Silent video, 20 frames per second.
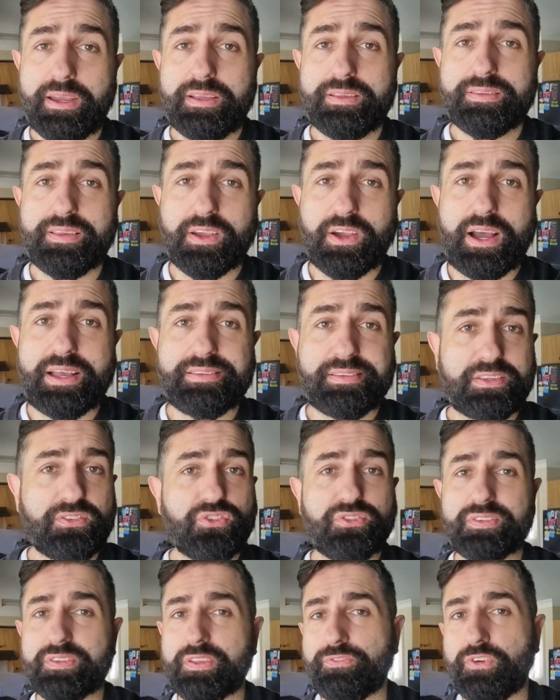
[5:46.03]
So guys,
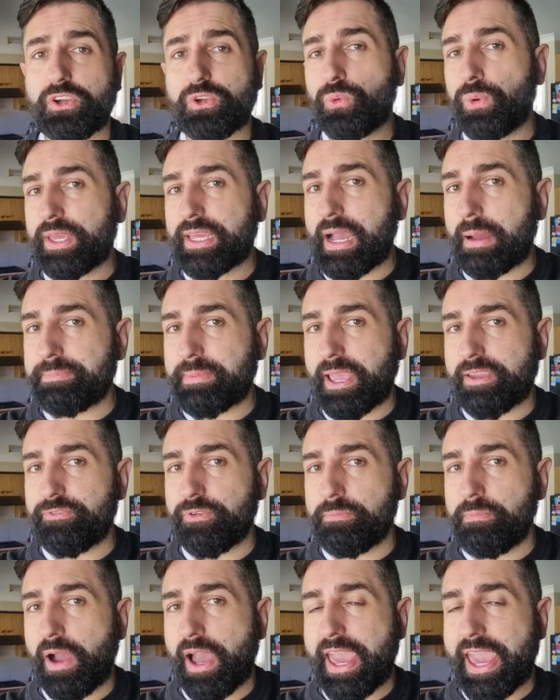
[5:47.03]
that's just a very quick update
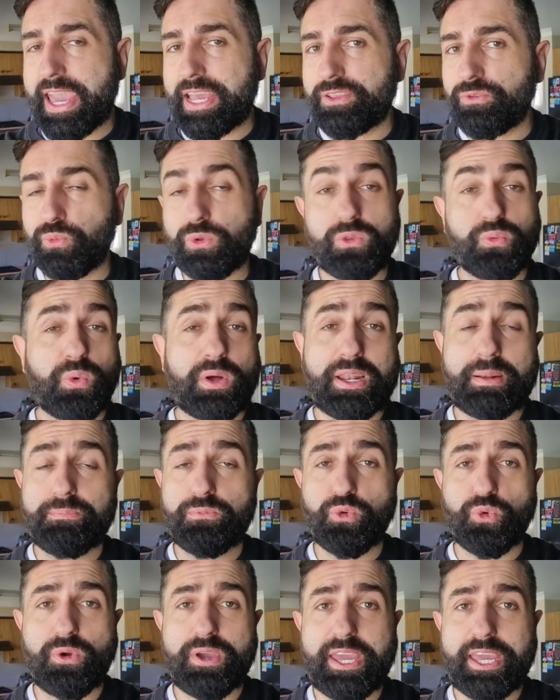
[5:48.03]
from my end with what I'm
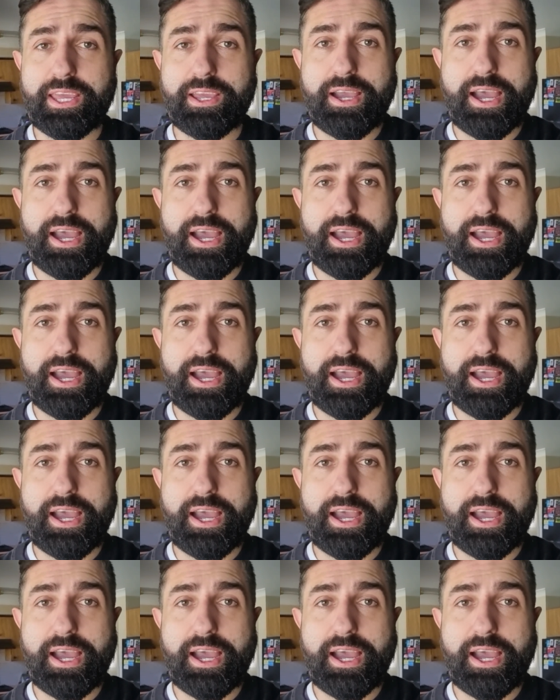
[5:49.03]
doing,